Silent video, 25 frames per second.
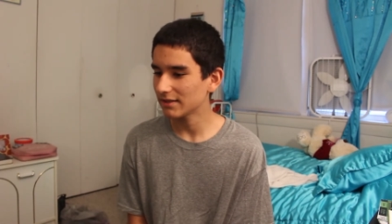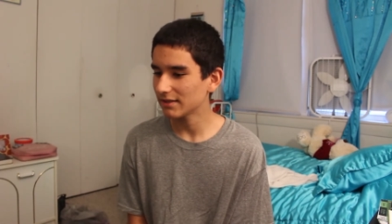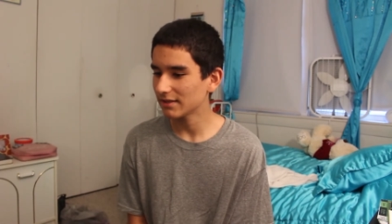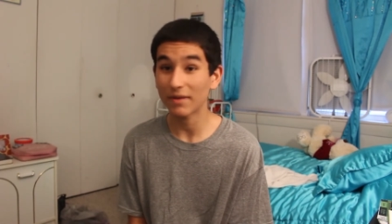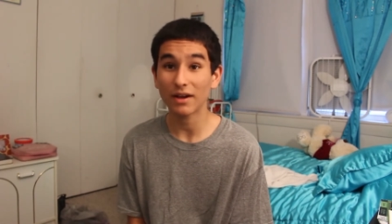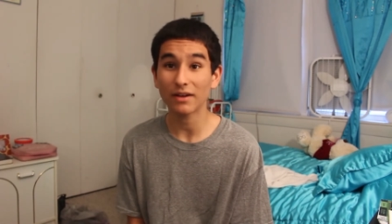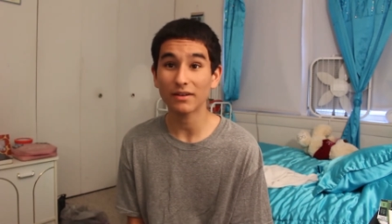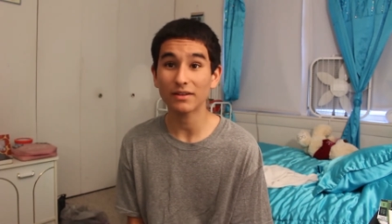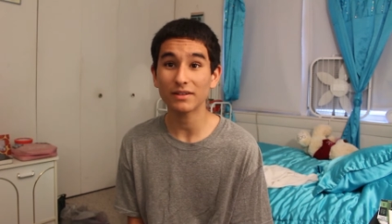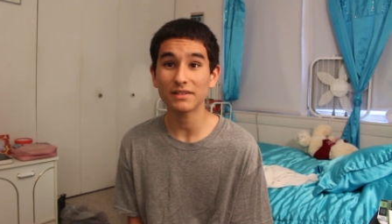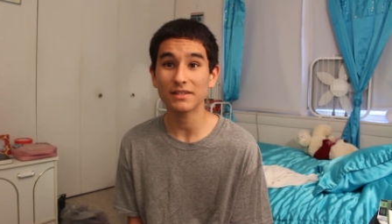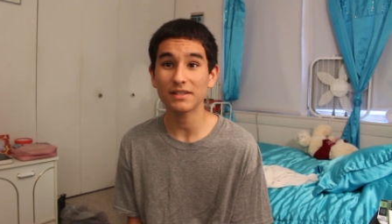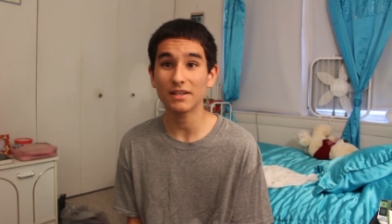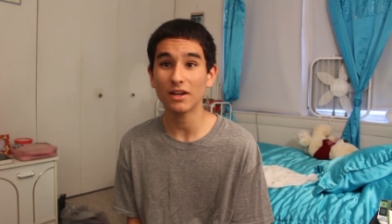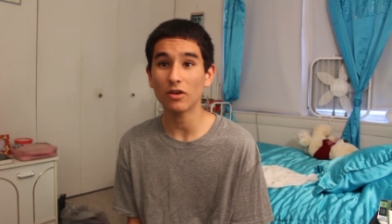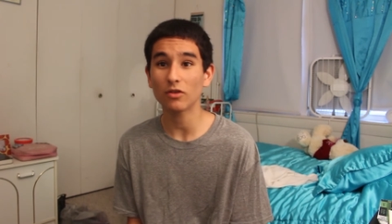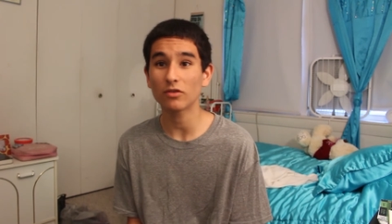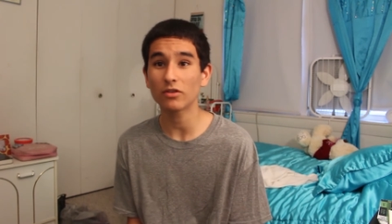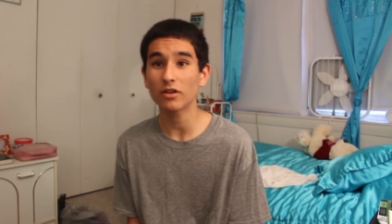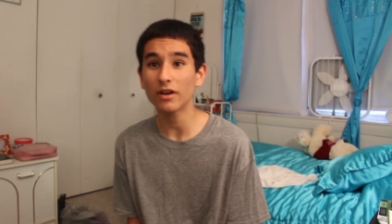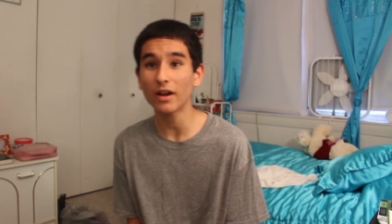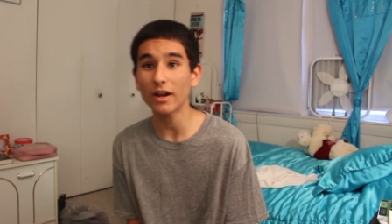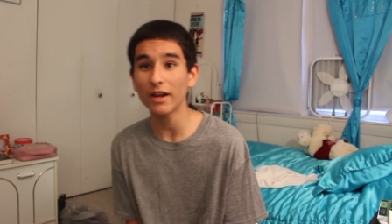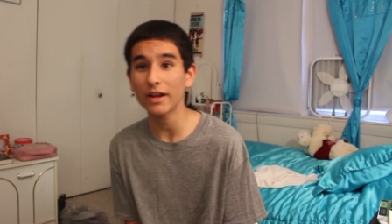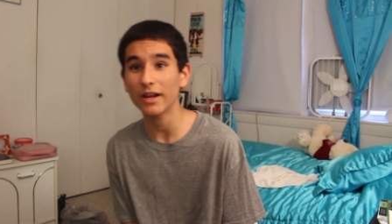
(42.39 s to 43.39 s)
I'm gonna see how
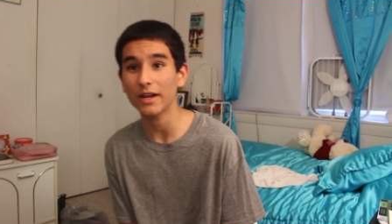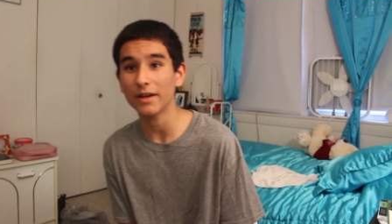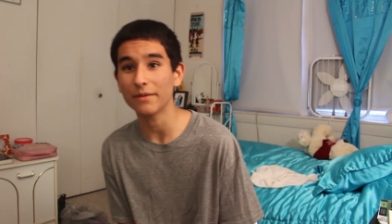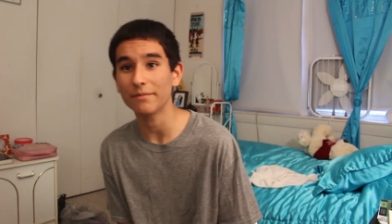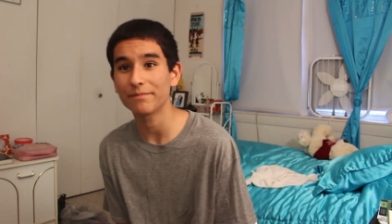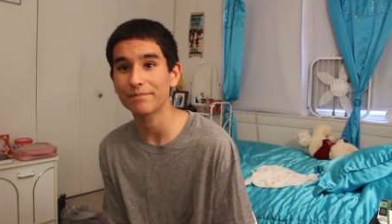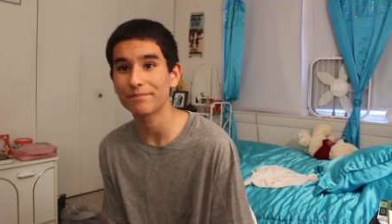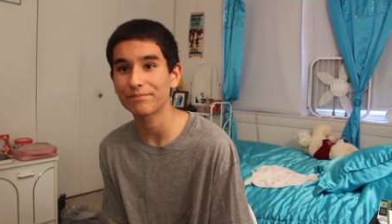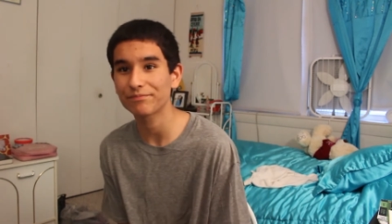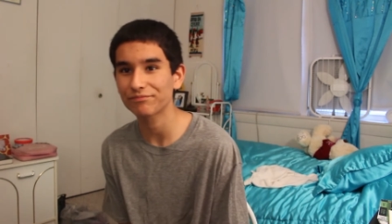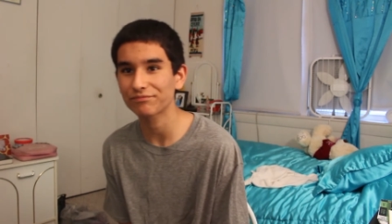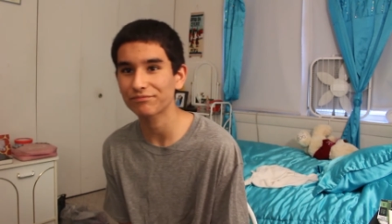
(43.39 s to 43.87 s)
good I am.